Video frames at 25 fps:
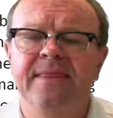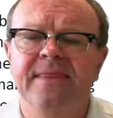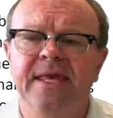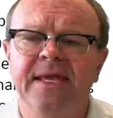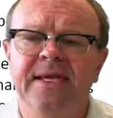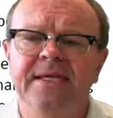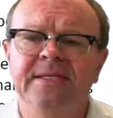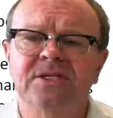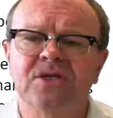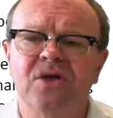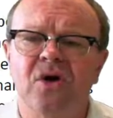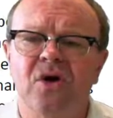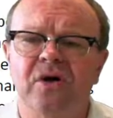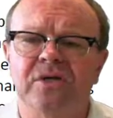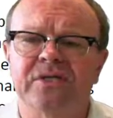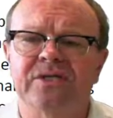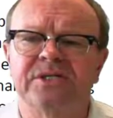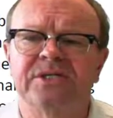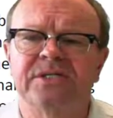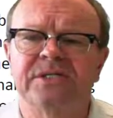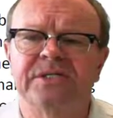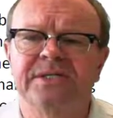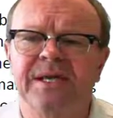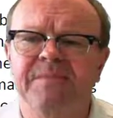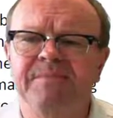These
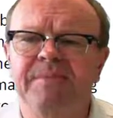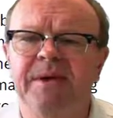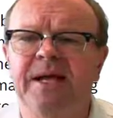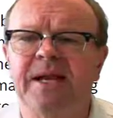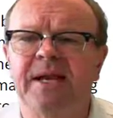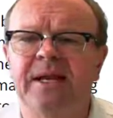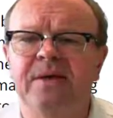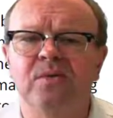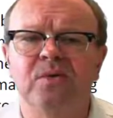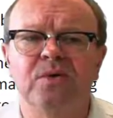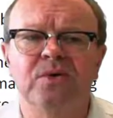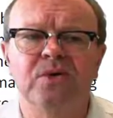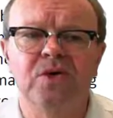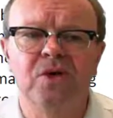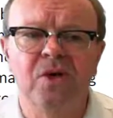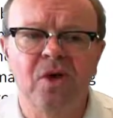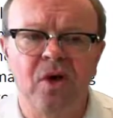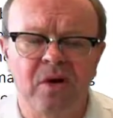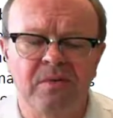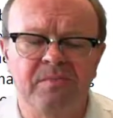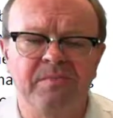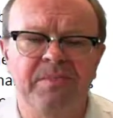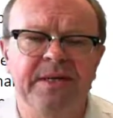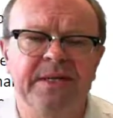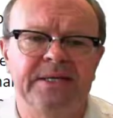costs typically would
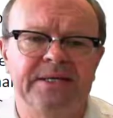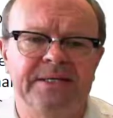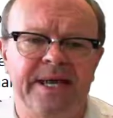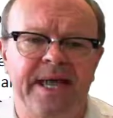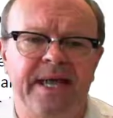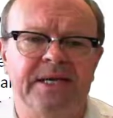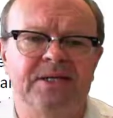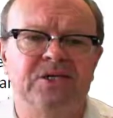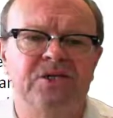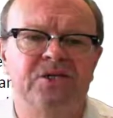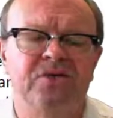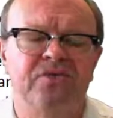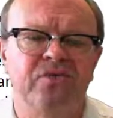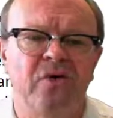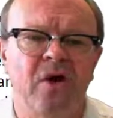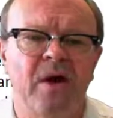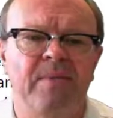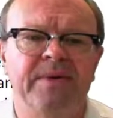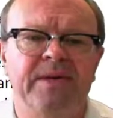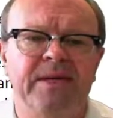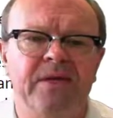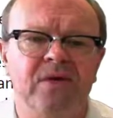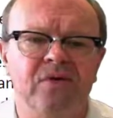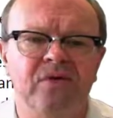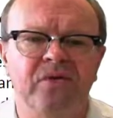not be attached to
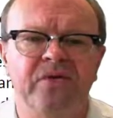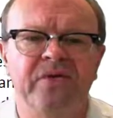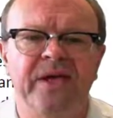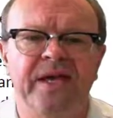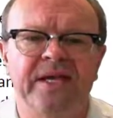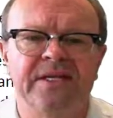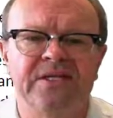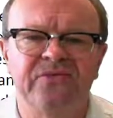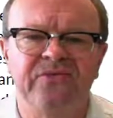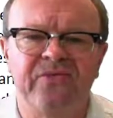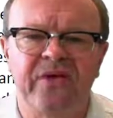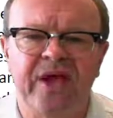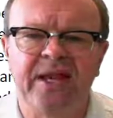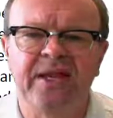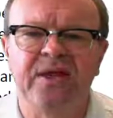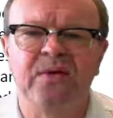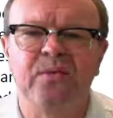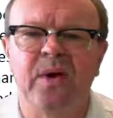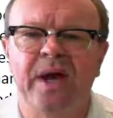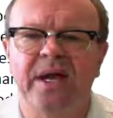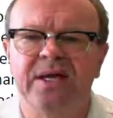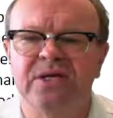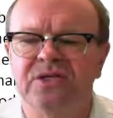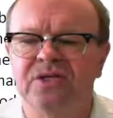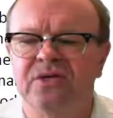Ryman Healthcare's
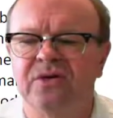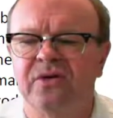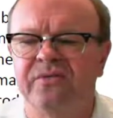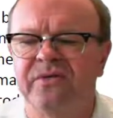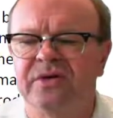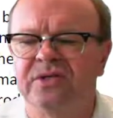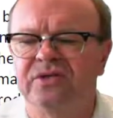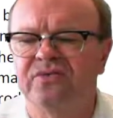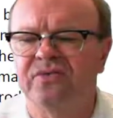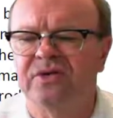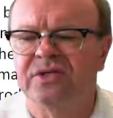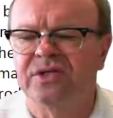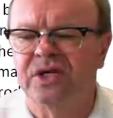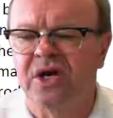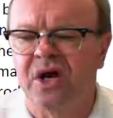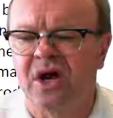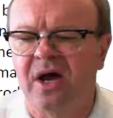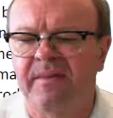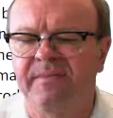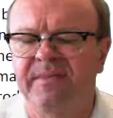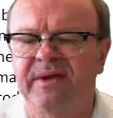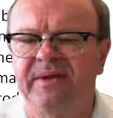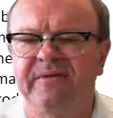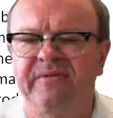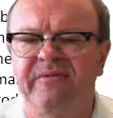valuation of its
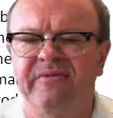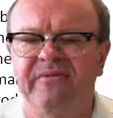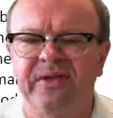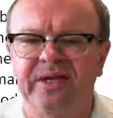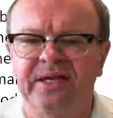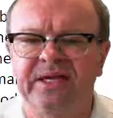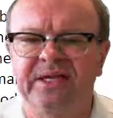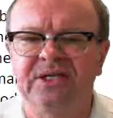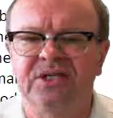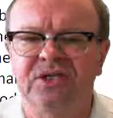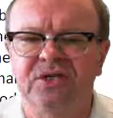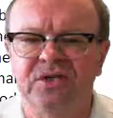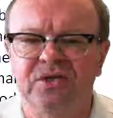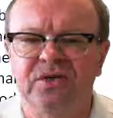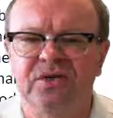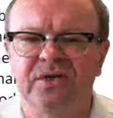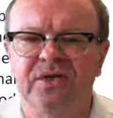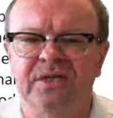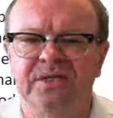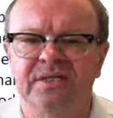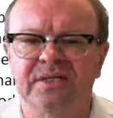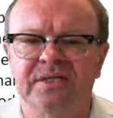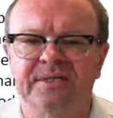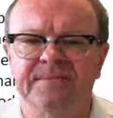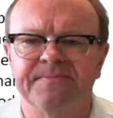retirement village
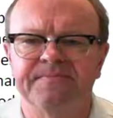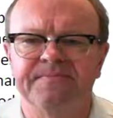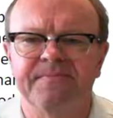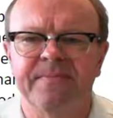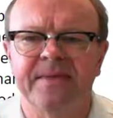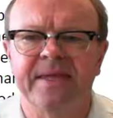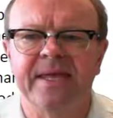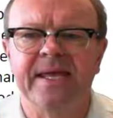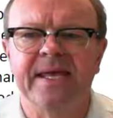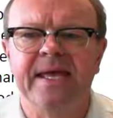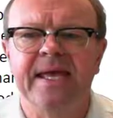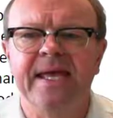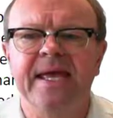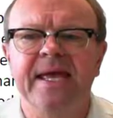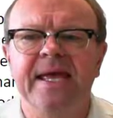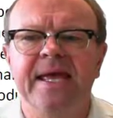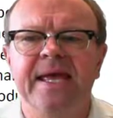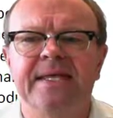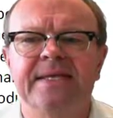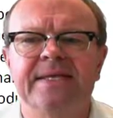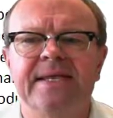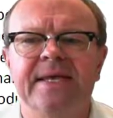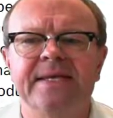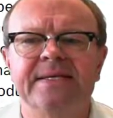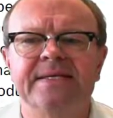units.
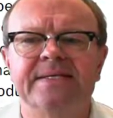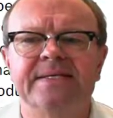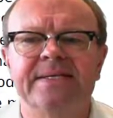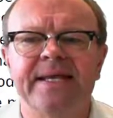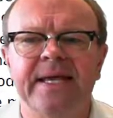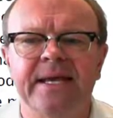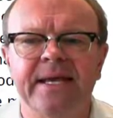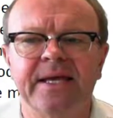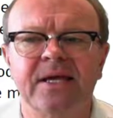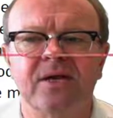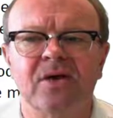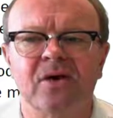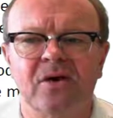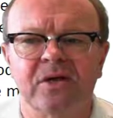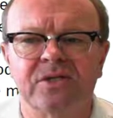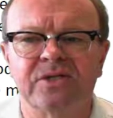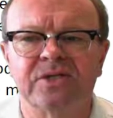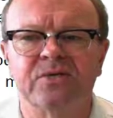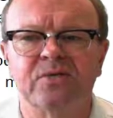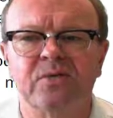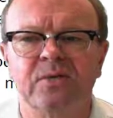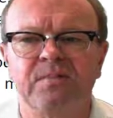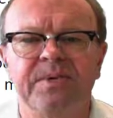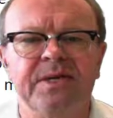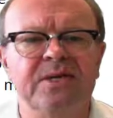These selling
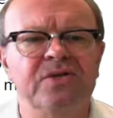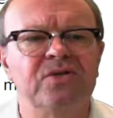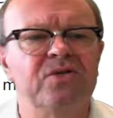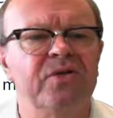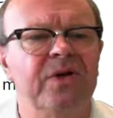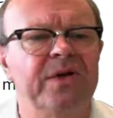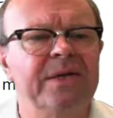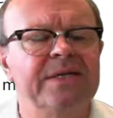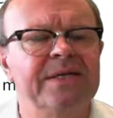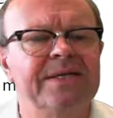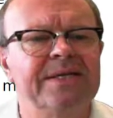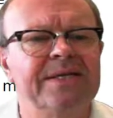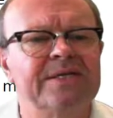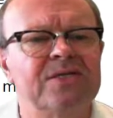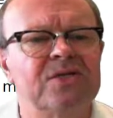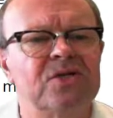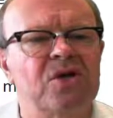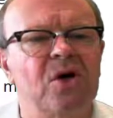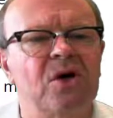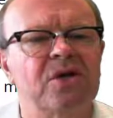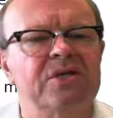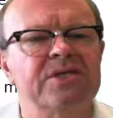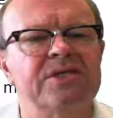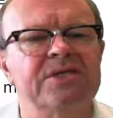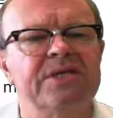costs would be treated as
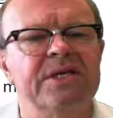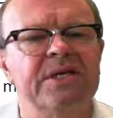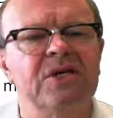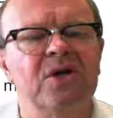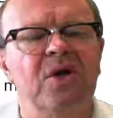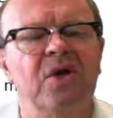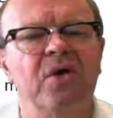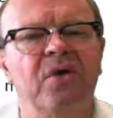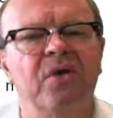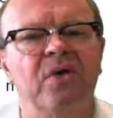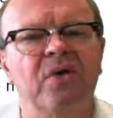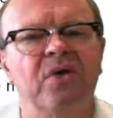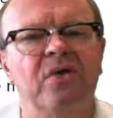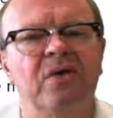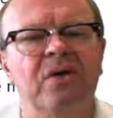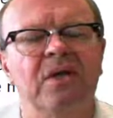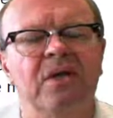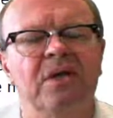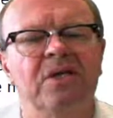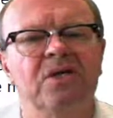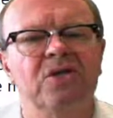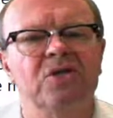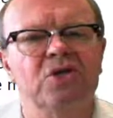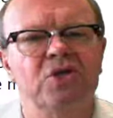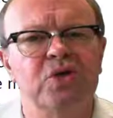costs incurred
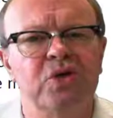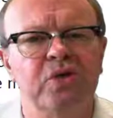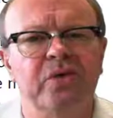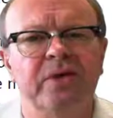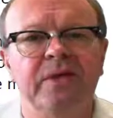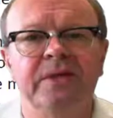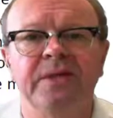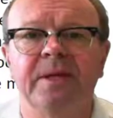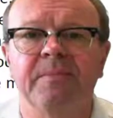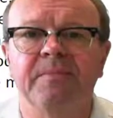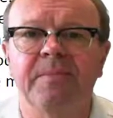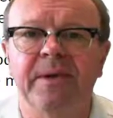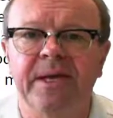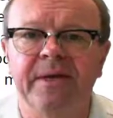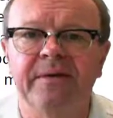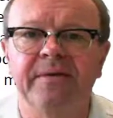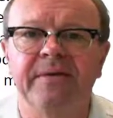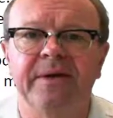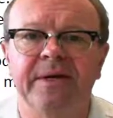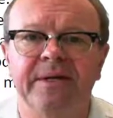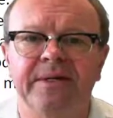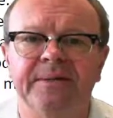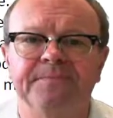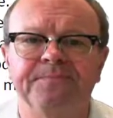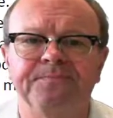during the
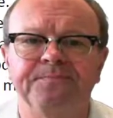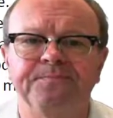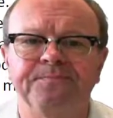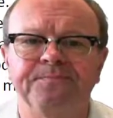period.